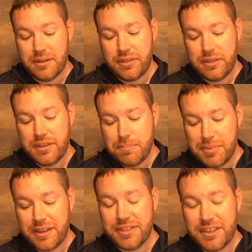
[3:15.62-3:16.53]
the
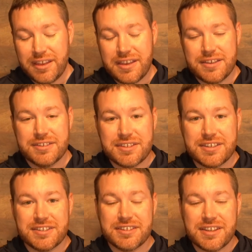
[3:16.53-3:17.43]
big thing is
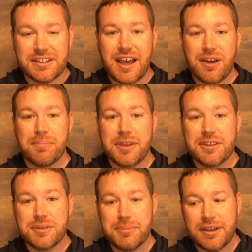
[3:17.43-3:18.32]
this has allowed me
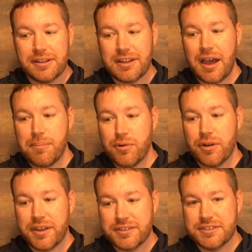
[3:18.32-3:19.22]
to be a lot
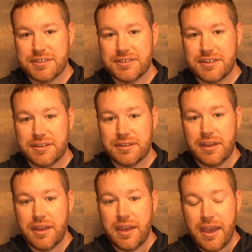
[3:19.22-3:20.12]
more consistent.
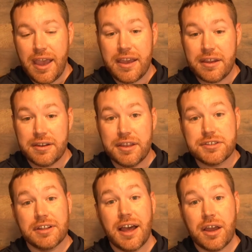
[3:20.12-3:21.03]
And it's
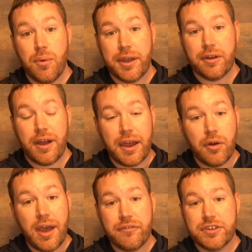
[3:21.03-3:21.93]
a lot quicker. I
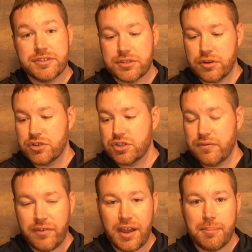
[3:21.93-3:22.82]
don't have to search,
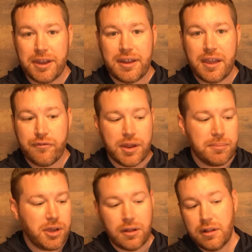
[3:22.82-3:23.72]
find my diaphragm
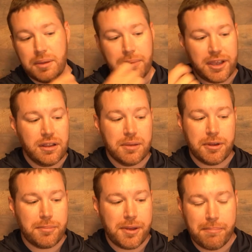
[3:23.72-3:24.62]
call on my clip,
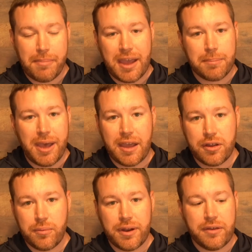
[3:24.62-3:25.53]
on my
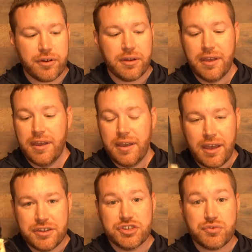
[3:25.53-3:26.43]
backpack or whatever.
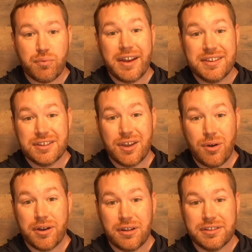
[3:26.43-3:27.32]
It's just ready to
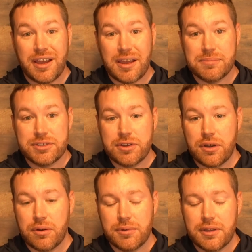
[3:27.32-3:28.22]
go at all times. So,